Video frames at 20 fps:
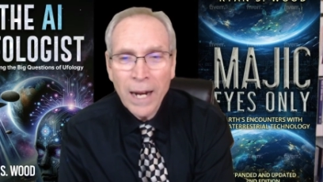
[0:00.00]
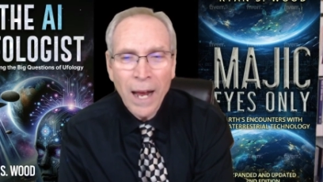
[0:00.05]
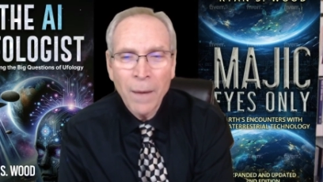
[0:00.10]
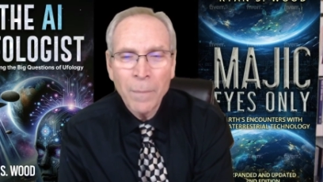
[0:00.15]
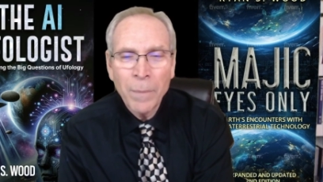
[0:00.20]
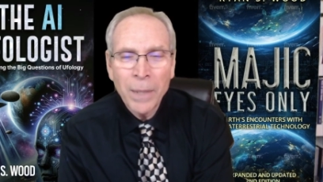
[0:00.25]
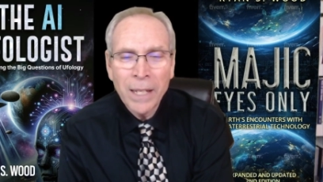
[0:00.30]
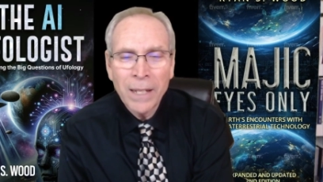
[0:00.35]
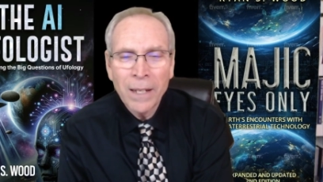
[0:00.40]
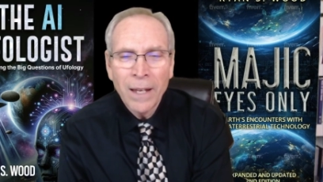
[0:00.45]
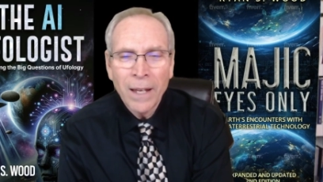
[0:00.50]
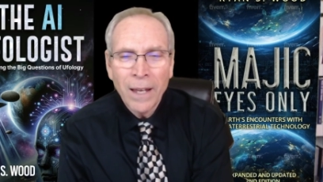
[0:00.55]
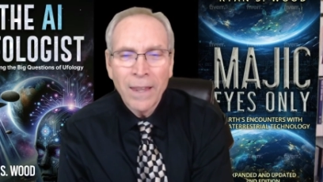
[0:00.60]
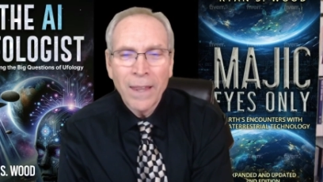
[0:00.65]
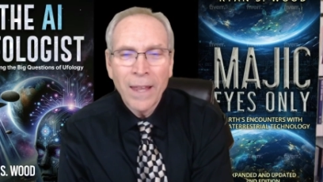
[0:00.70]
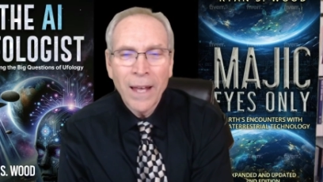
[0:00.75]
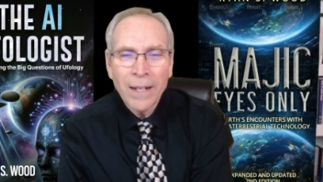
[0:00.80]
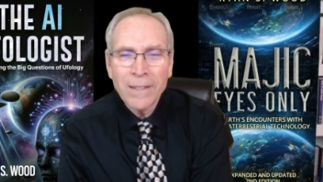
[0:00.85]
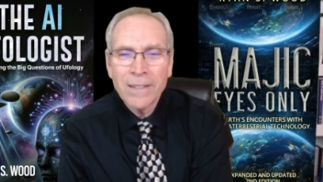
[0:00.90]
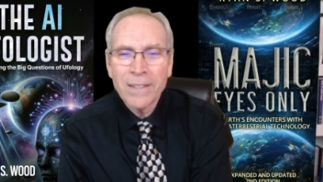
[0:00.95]
I mean,
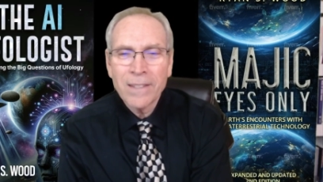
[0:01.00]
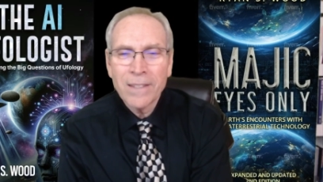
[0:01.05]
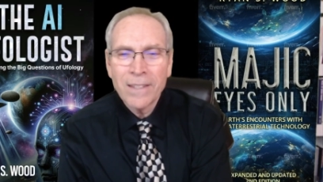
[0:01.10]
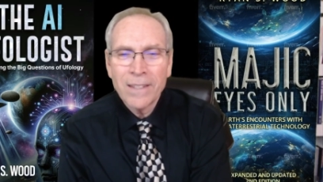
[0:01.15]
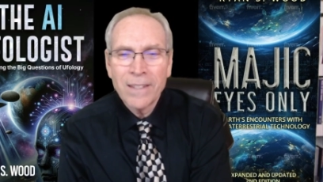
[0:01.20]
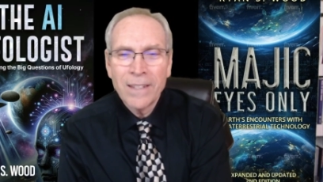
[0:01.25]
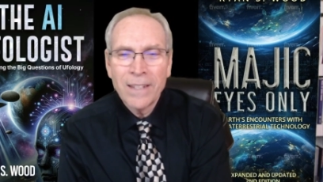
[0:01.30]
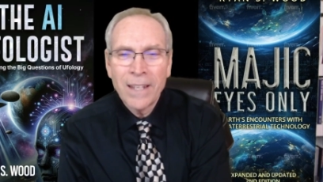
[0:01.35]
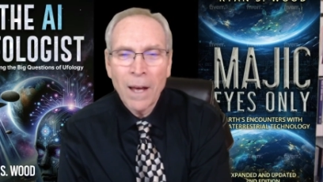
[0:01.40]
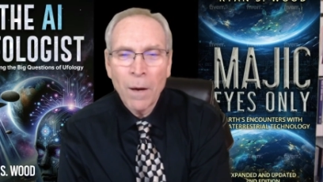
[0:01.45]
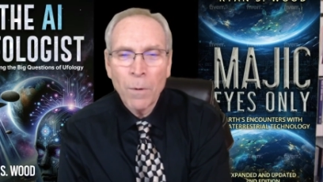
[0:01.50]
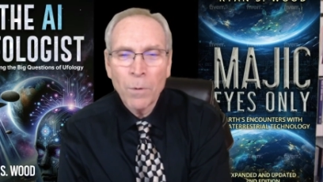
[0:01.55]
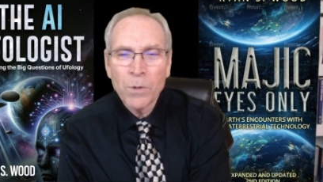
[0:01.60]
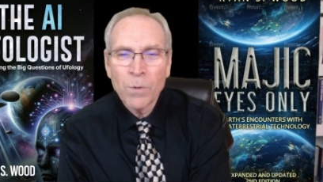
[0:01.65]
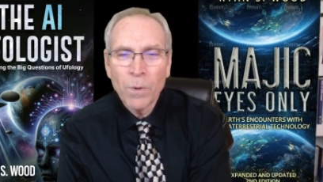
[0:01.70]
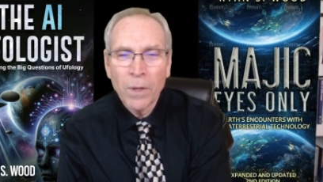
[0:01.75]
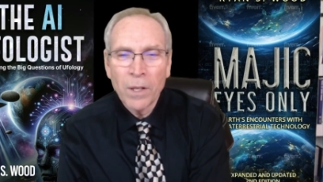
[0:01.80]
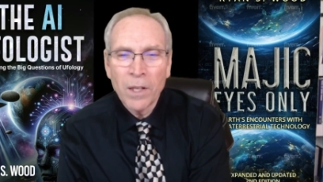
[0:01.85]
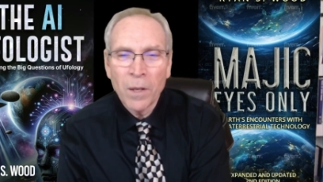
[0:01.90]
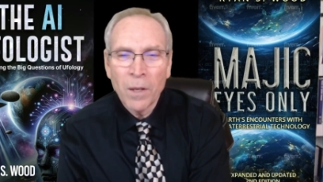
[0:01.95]
that was
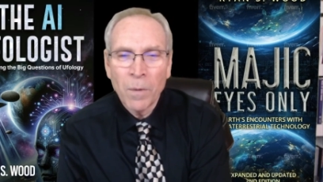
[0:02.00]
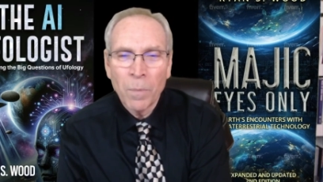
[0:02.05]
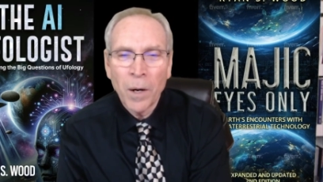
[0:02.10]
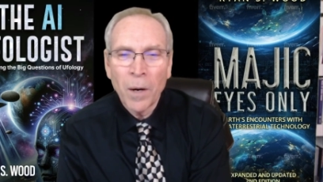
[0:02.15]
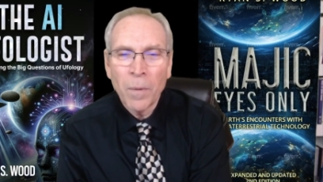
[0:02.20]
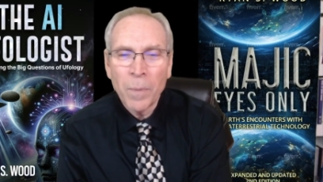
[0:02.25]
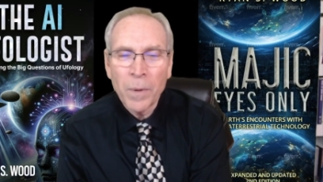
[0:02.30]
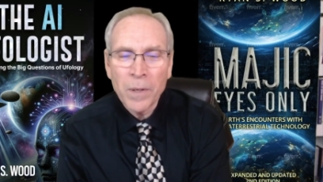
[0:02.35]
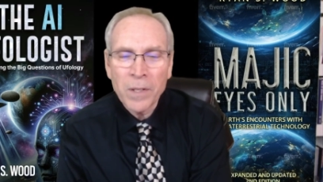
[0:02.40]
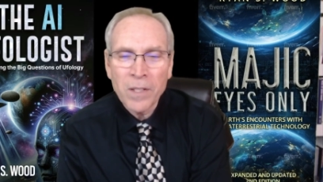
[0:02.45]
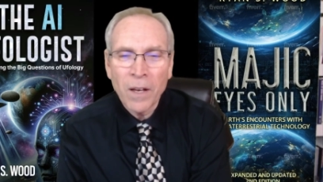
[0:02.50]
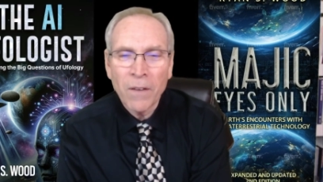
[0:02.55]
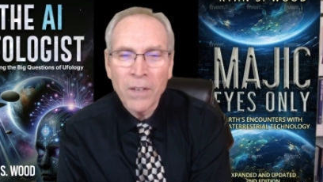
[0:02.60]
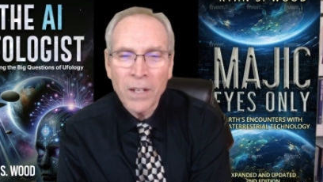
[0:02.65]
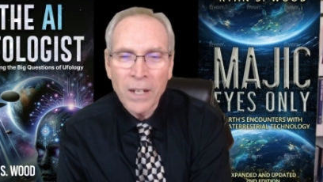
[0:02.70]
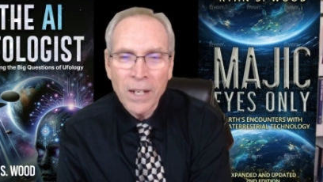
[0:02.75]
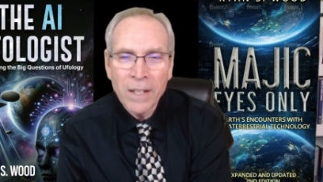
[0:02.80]
really the purpose of it.